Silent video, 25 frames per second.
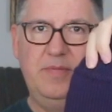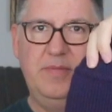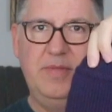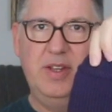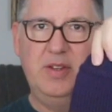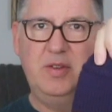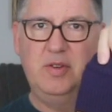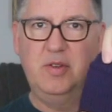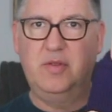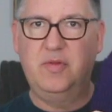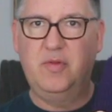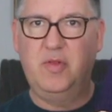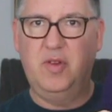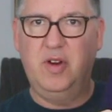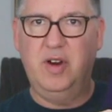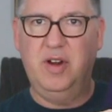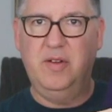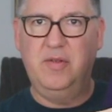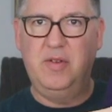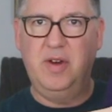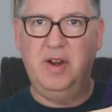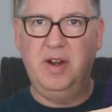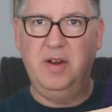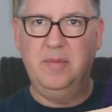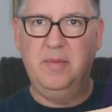This was for a
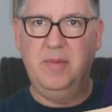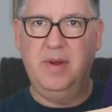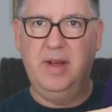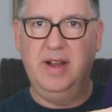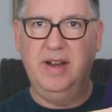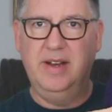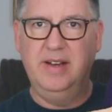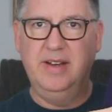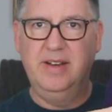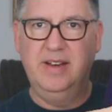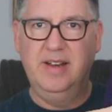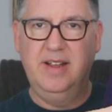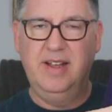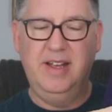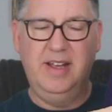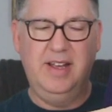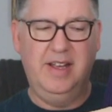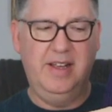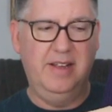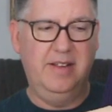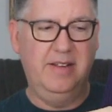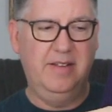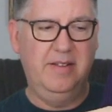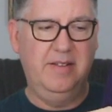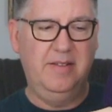friend of mine,
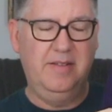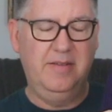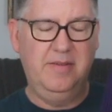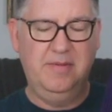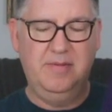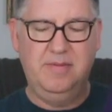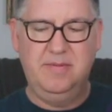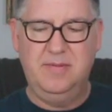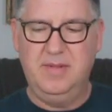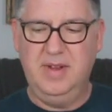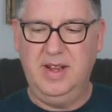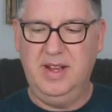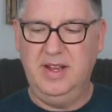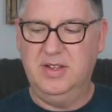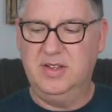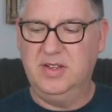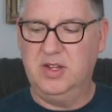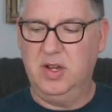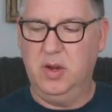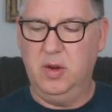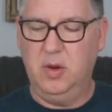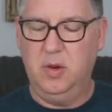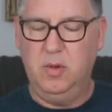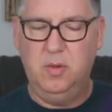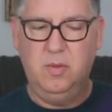and
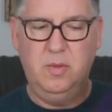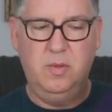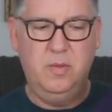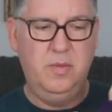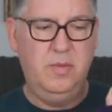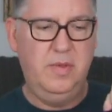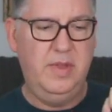so